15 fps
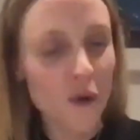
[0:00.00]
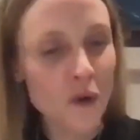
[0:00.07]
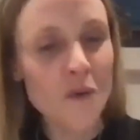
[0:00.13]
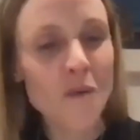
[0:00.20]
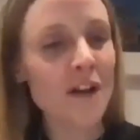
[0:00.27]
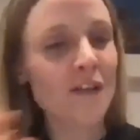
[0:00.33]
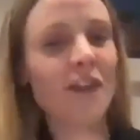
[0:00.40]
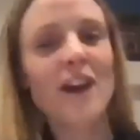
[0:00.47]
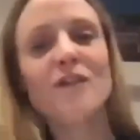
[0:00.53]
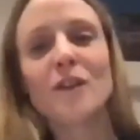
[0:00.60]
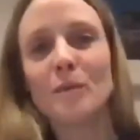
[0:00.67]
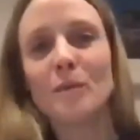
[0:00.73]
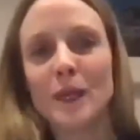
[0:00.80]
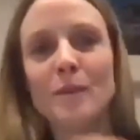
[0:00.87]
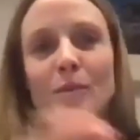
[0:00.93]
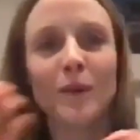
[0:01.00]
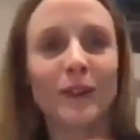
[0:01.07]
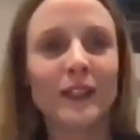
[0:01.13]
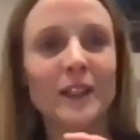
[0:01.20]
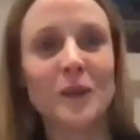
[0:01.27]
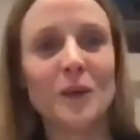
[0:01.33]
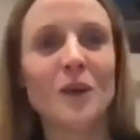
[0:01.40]
all my favorite people
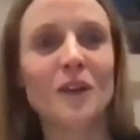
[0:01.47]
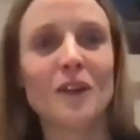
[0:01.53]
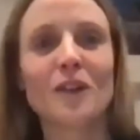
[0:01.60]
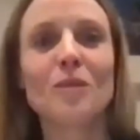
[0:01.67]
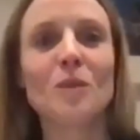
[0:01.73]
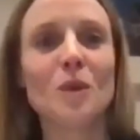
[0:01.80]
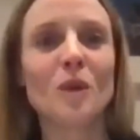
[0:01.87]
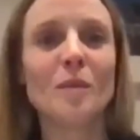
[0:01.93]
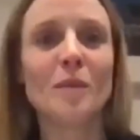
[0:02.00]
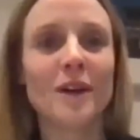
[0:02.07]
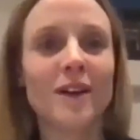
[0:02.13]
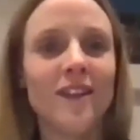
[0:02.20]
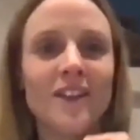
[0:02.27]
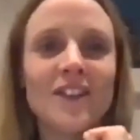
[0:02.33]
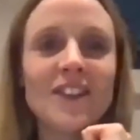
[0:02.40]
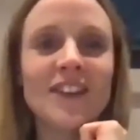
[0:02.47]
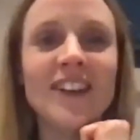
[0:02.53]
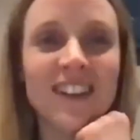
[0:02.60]
in all of the smaller parts.